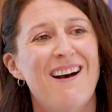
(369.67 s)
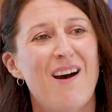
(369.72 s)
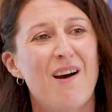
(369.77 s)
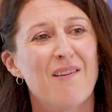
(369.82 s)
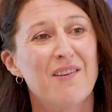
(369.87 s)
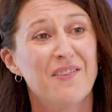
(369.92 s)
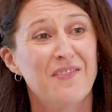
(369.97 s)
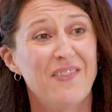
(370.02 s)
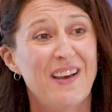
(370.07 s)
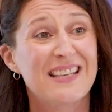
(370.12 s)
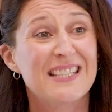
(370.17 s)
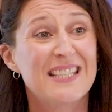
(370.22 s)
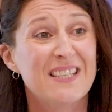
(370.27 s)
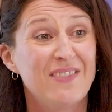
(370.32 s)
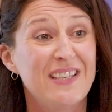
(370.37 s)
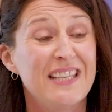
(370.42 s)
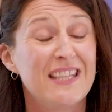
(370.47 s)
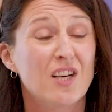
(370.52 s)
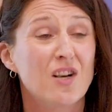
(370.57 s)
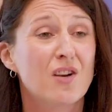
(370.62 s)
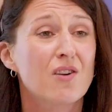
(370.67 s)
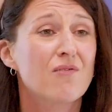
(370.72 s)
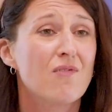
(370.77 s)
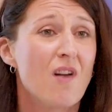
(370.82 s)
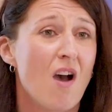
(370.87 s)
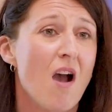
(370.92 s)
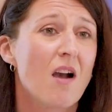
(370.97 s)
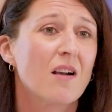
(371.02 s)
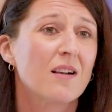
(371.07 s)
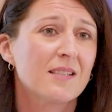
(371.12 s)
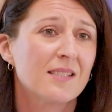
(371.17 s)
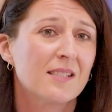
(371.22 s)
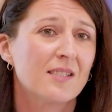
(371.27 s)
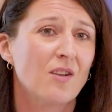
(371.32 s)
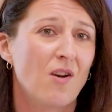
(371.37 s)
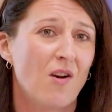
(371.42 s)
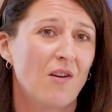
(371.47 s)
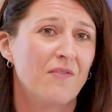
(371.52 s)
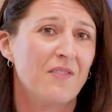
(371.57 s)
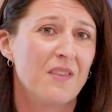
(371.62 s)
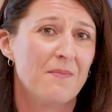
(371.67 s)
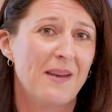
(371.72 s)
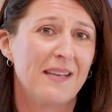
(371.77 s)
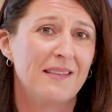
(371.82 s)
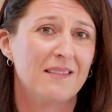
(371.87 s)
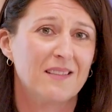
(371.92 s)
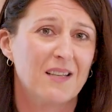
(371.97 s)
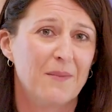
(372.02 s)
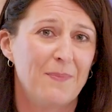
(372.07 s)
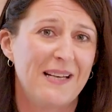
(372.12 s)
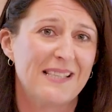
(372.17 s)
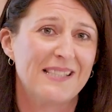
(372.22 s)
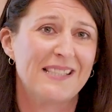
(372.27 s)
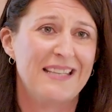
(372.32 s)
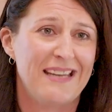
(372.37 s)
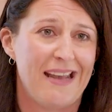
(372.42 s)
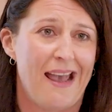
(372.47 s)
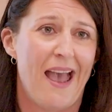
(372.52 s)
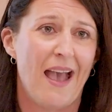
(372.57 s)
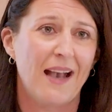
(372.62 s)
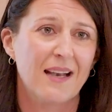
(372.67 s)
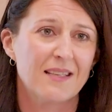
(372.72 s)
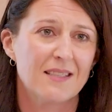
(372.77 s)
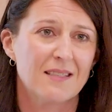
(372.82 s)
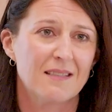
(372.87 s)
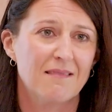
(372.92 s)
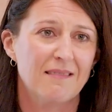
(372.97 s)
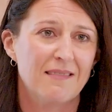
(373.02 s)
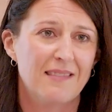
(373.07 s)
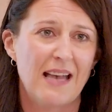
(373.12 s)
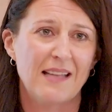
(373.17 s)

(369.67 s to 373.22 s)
are effectively the crux of the Mental Capacity Act.